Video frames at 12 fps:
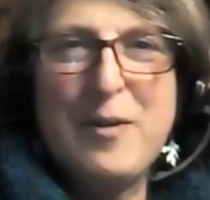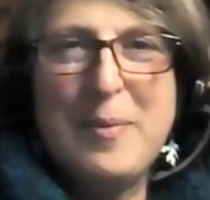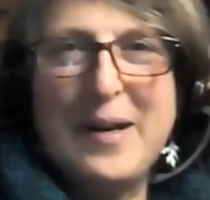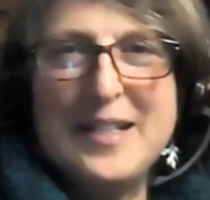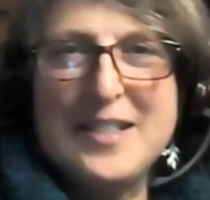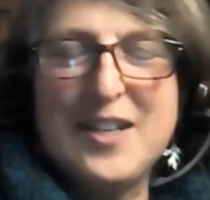
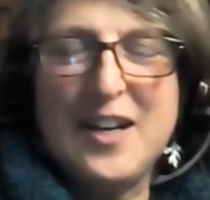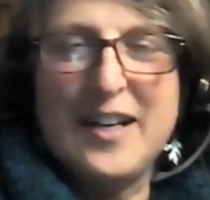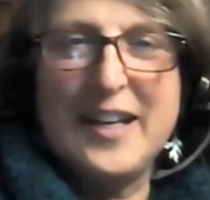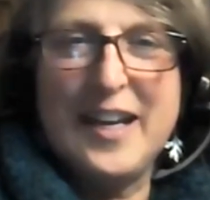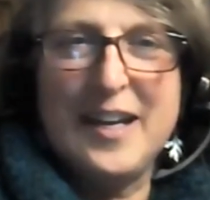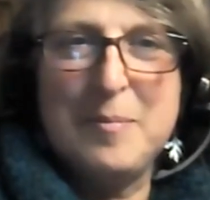everybody's got
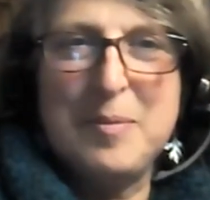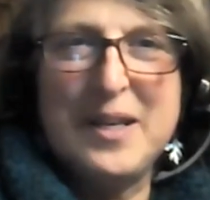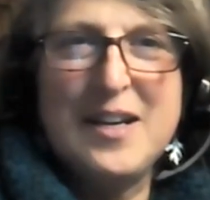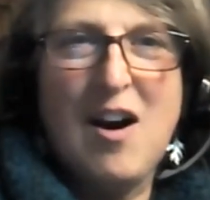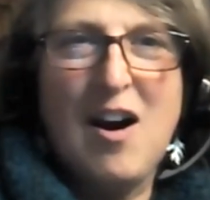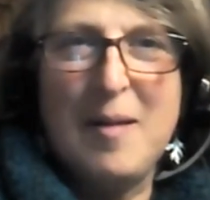to get a
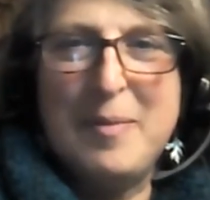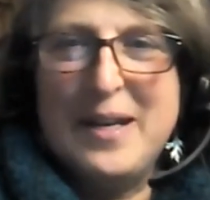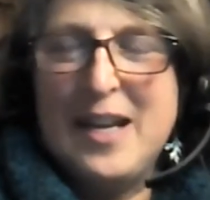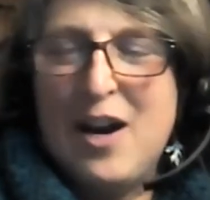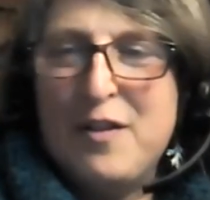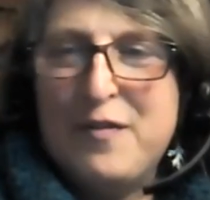big
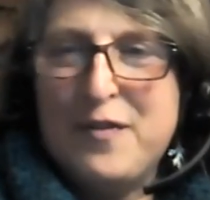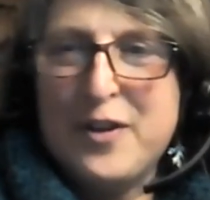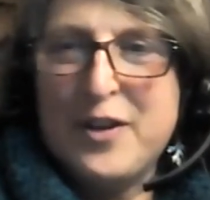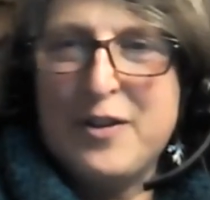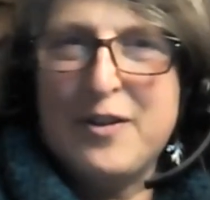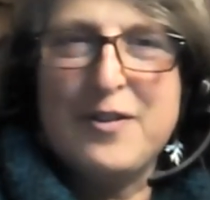hobby now
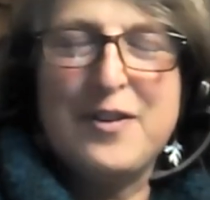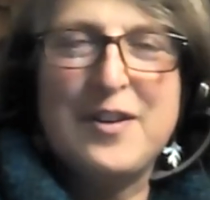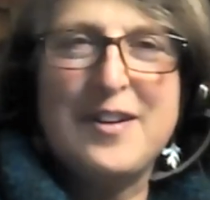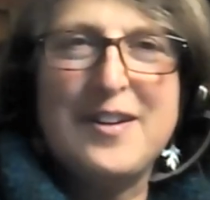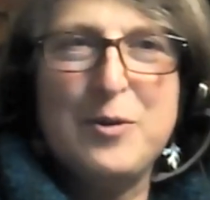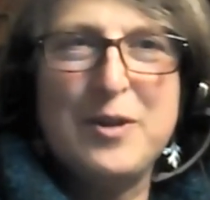for your
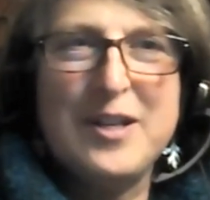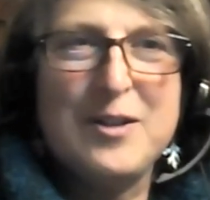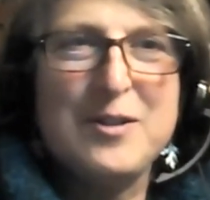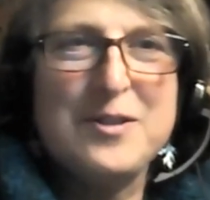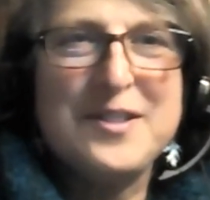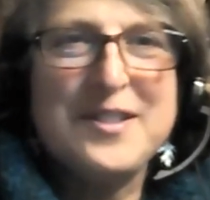New
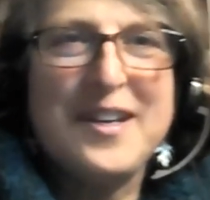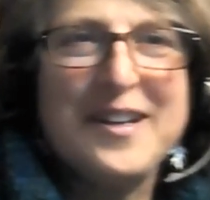Year's